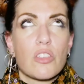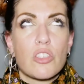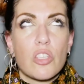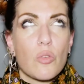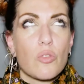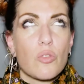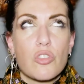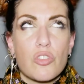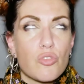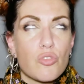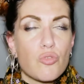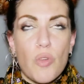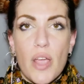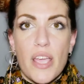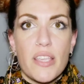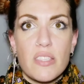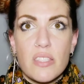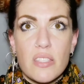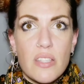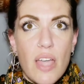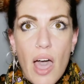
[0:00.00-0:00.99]
so
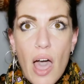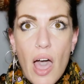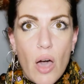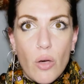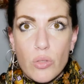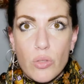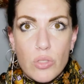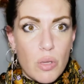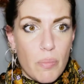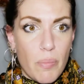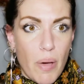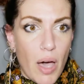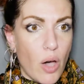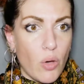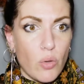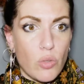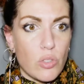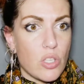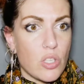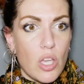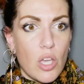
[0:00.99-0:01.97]
stressed out
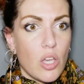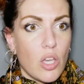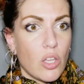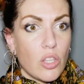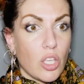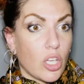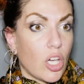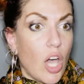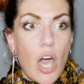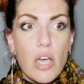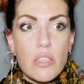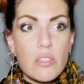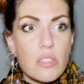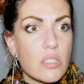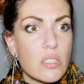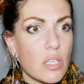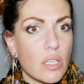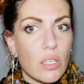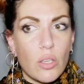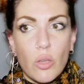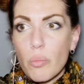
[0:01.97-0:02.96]
about the
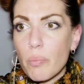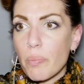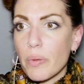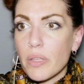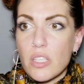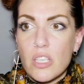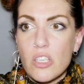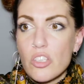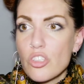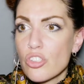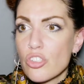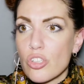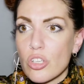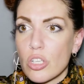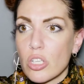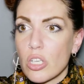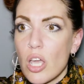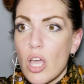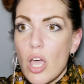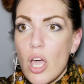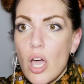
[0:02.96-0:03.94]
constant
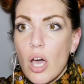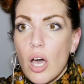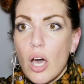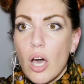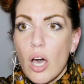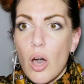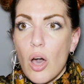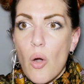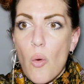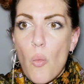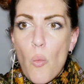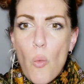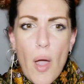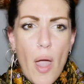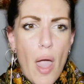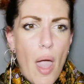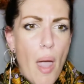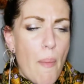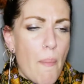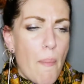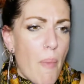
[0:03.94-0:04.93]
competition uh,
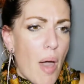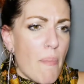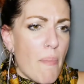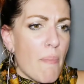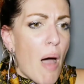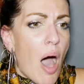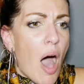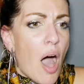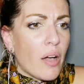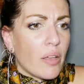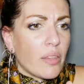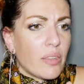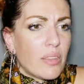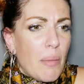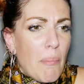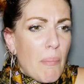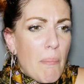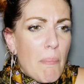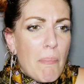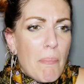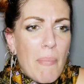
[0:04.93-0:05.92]
among
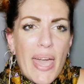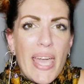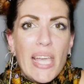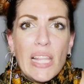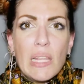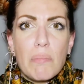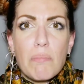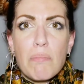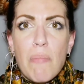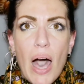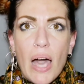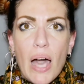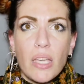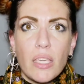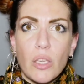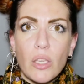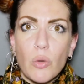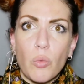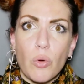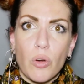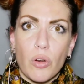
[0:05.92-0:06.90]
the male
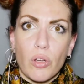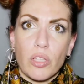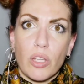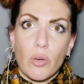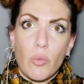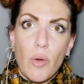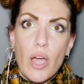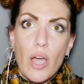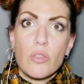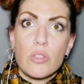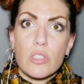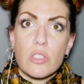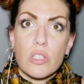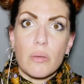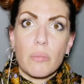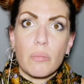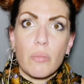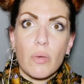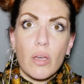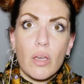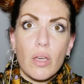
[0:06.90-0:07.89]
monkey world around
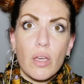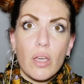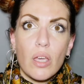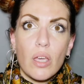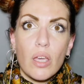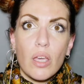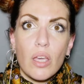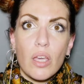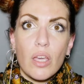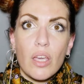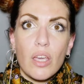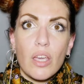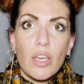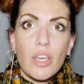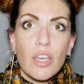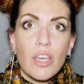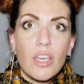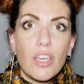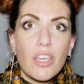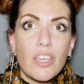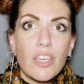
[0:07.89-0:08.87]
him.
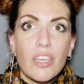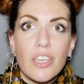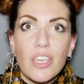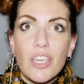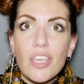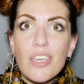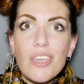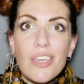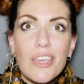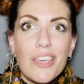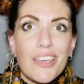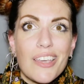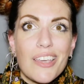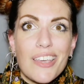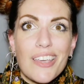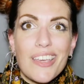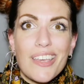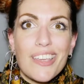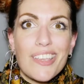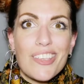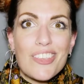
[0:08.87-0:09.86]
He
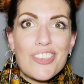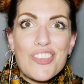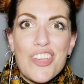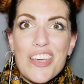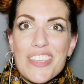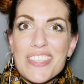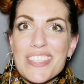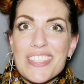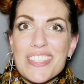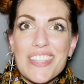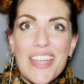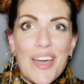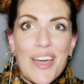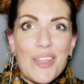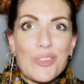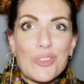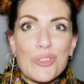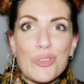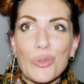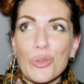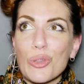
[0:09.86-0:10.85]
just
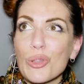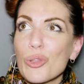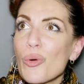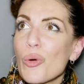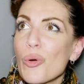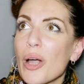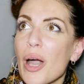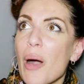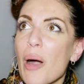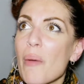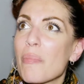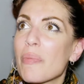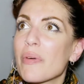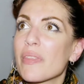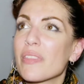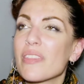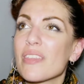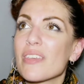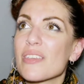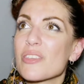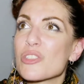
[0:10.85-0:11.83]
had to look up
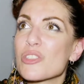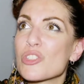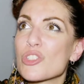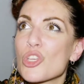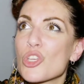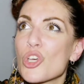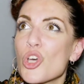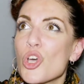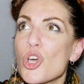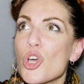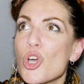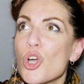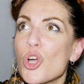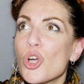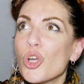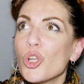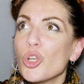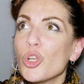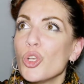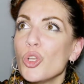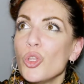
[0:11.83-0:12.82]
at this
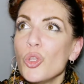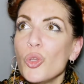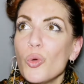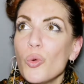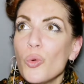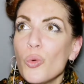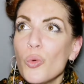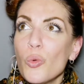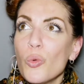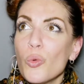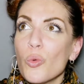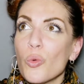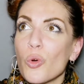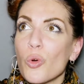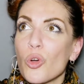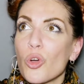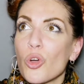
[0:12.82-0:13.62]
new